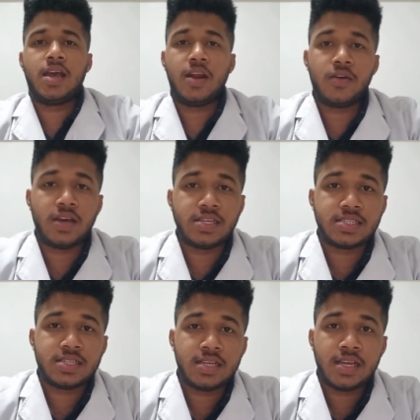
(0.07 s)
Hello
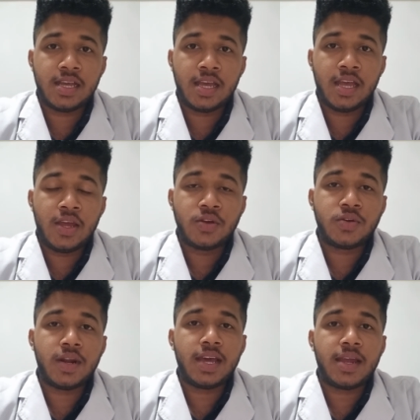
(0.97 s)
guys.
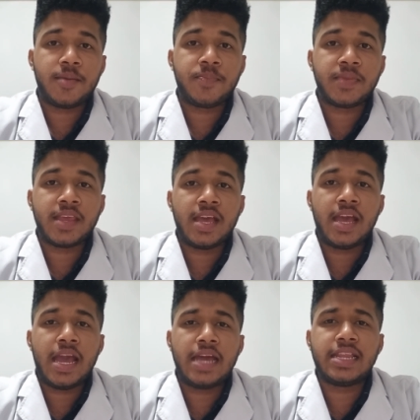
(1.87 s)
Today
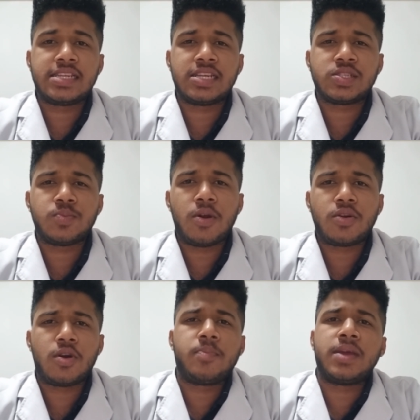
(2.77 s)
there is a
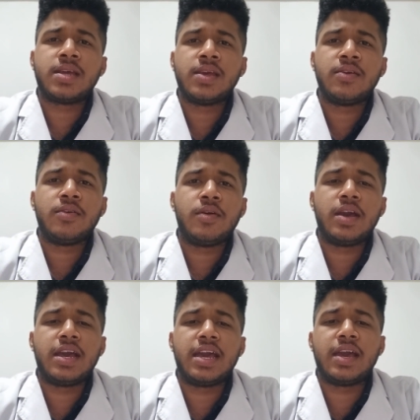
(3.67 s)
small topic
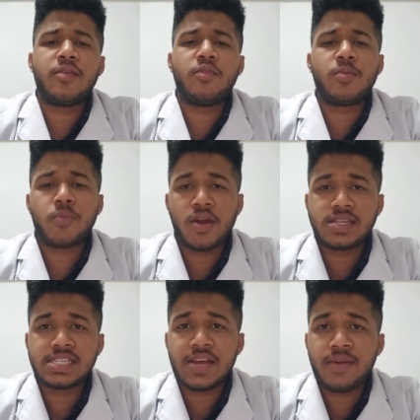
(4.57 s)

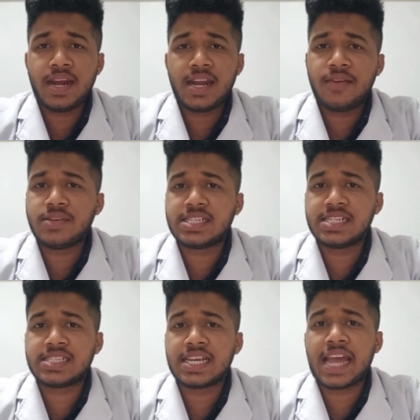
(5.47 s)
1.7 which
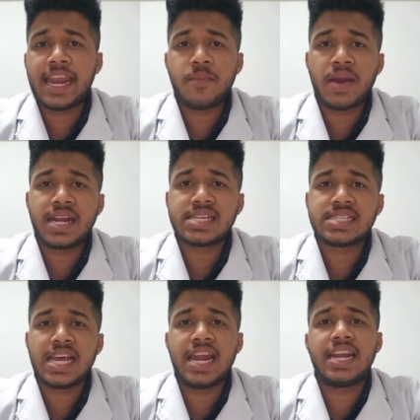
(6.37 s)
is
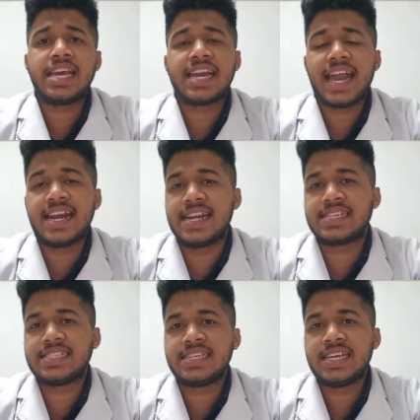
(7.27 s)
kinematics and
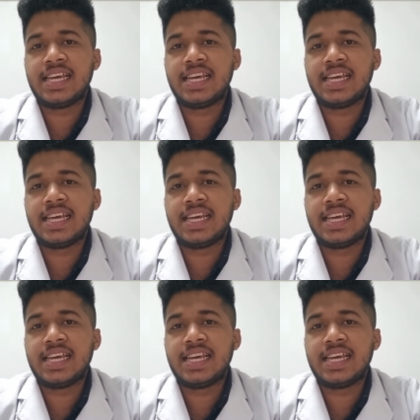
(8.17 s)
kinetics.